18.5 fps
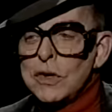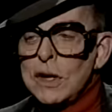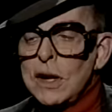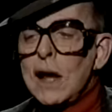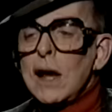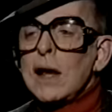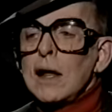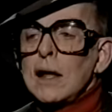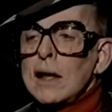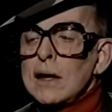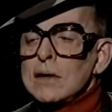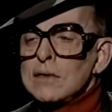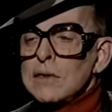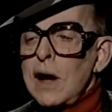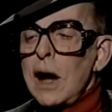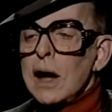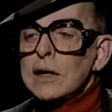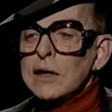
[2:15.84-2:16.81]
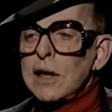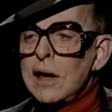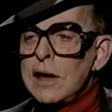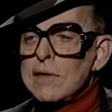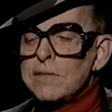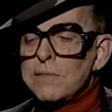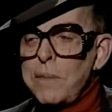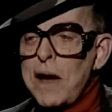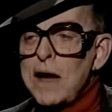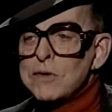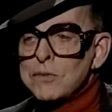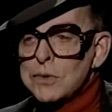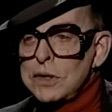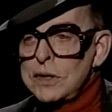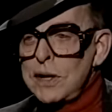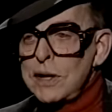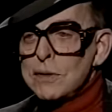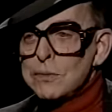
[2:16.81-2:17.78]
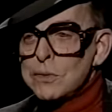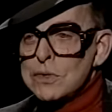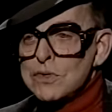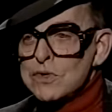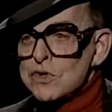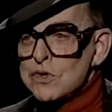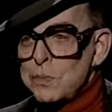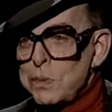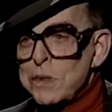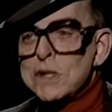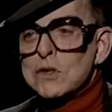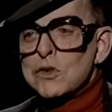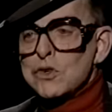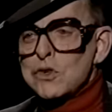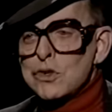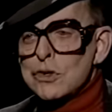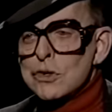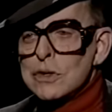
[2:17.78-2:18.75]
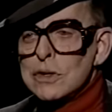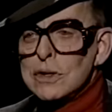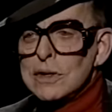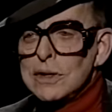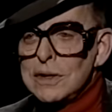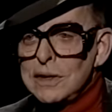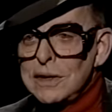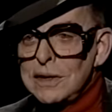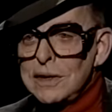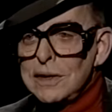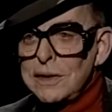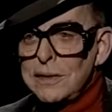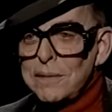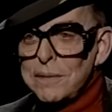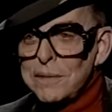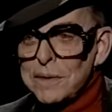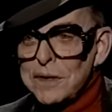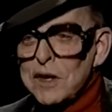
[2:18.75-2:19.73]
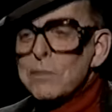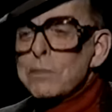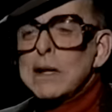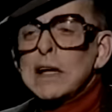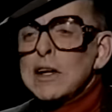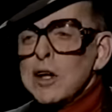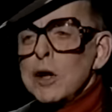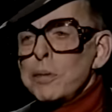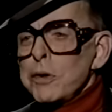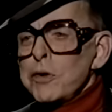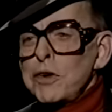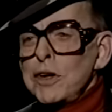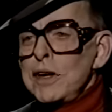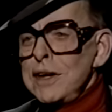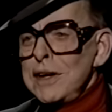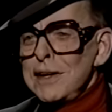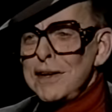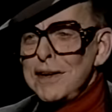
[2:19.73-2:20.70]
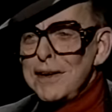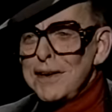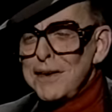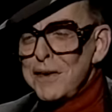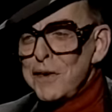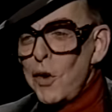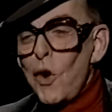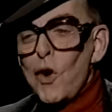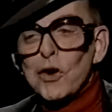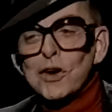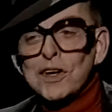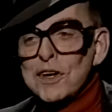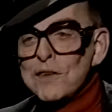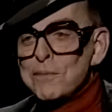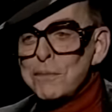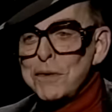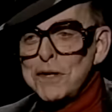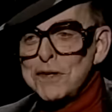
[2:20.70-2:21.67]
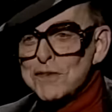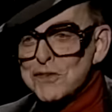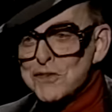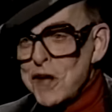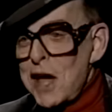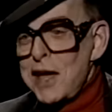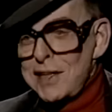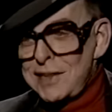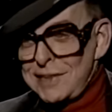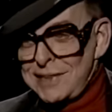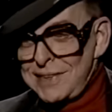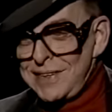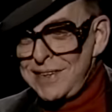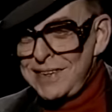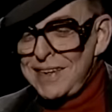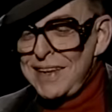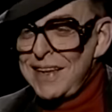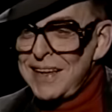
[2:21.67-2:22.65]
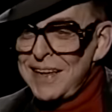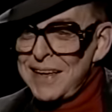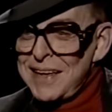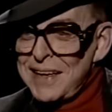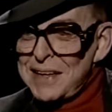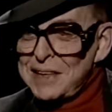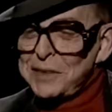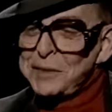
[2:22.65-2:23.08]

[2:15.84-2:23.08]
New York. Water, New York. And I, I, I, gave Patrick Henry's speech. Uh-huh. Give me liberty or give me death.